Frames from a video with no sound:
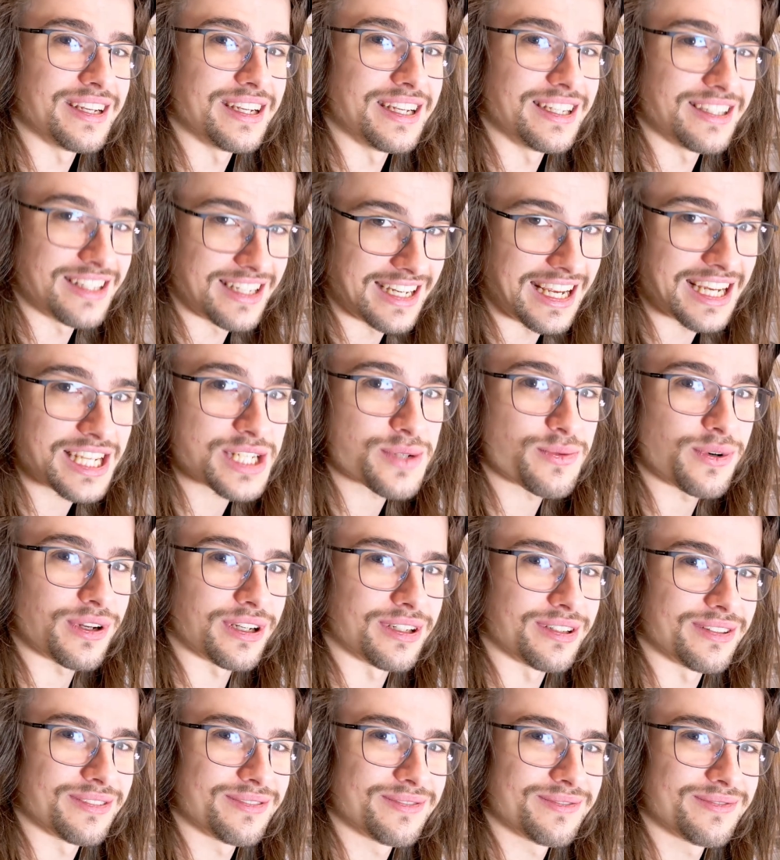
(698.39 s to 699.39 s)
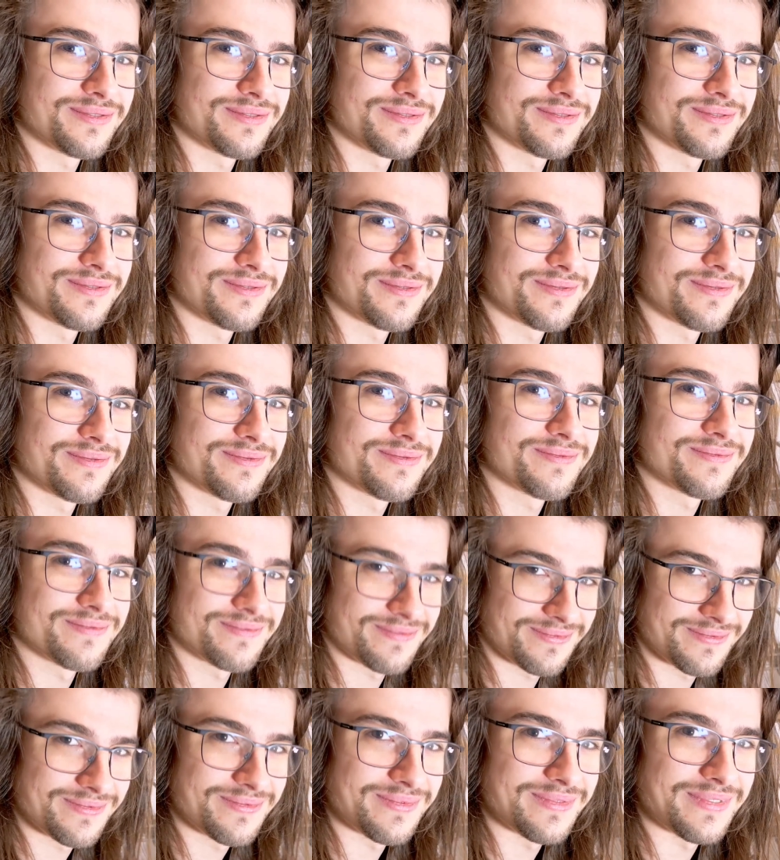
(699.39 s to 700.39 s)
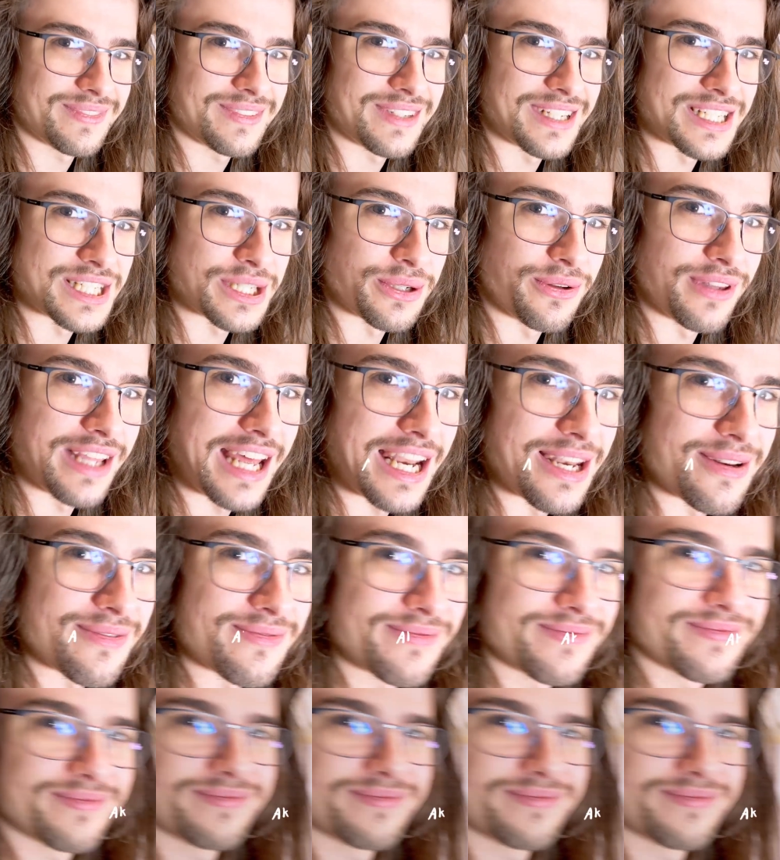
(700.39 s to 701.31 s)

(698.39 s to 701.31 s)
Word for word: in the next one. Till then.